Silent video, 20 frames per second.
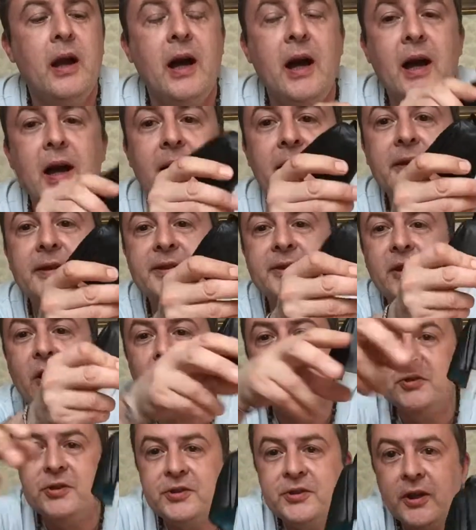And there's
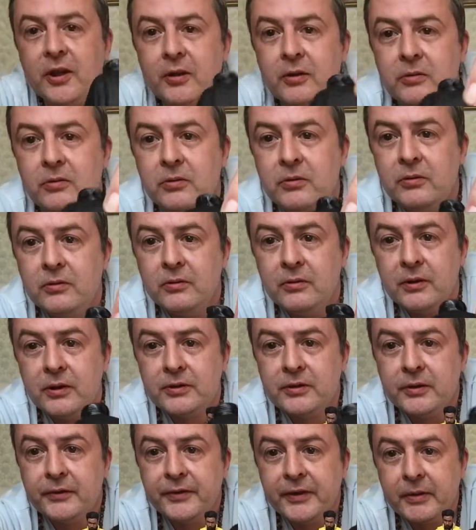also,
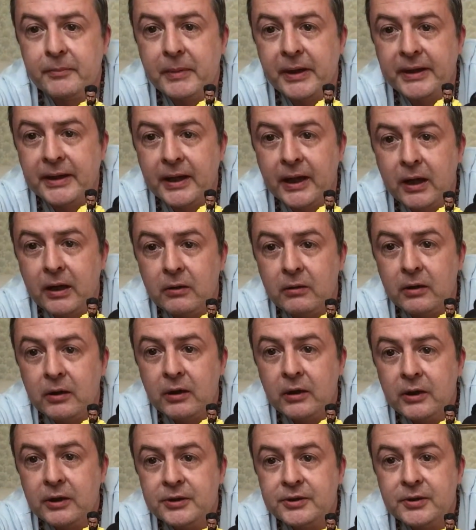I don't know if you can make out,
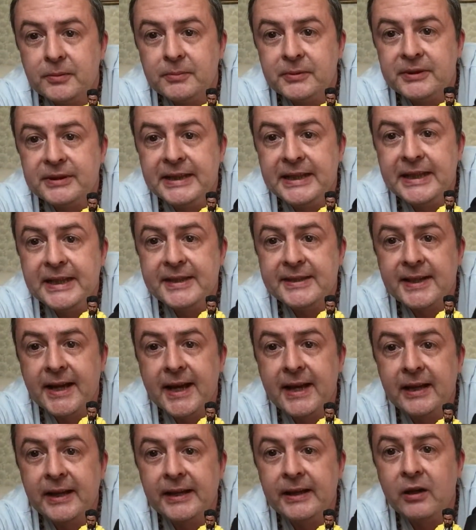some
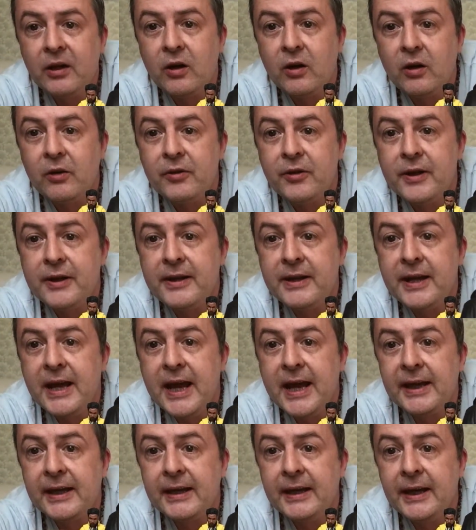detailing on the
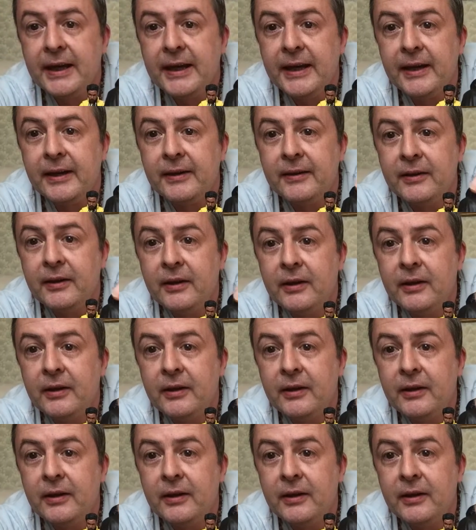neck here,